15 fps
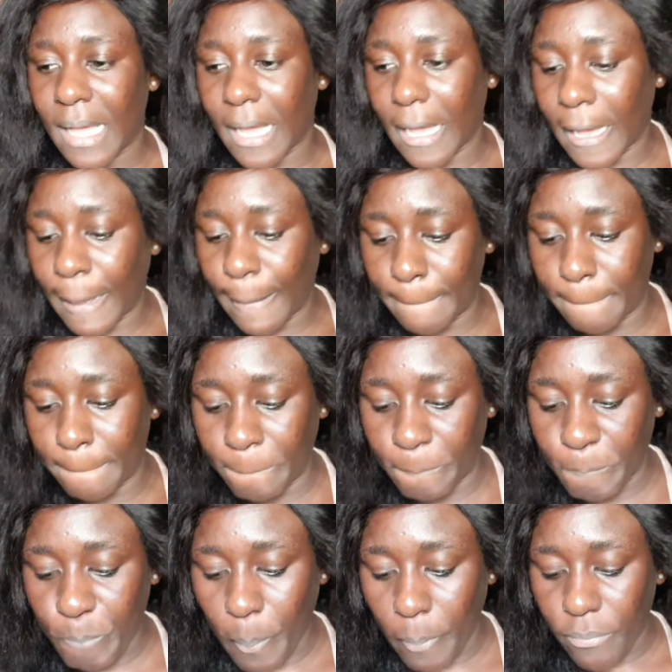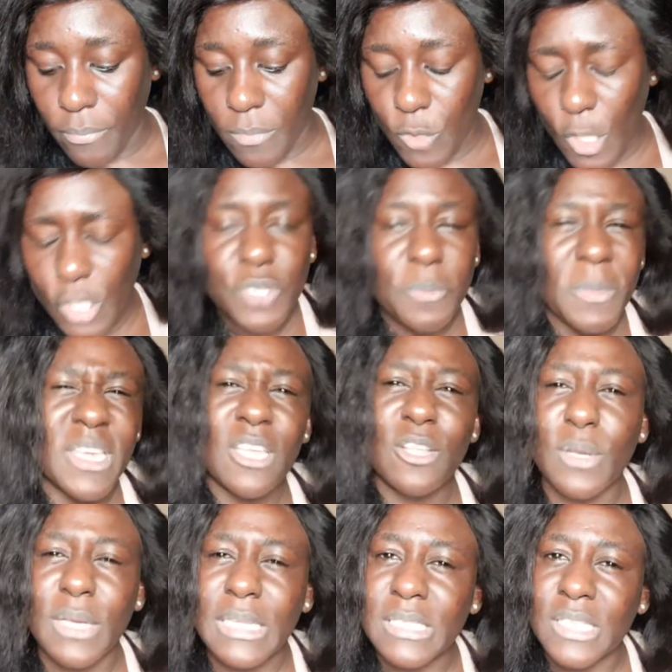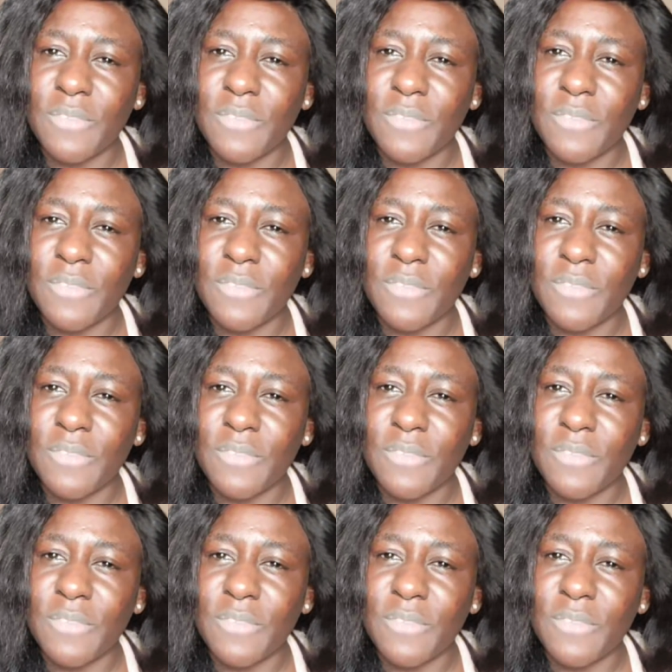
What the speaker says: not to make it look as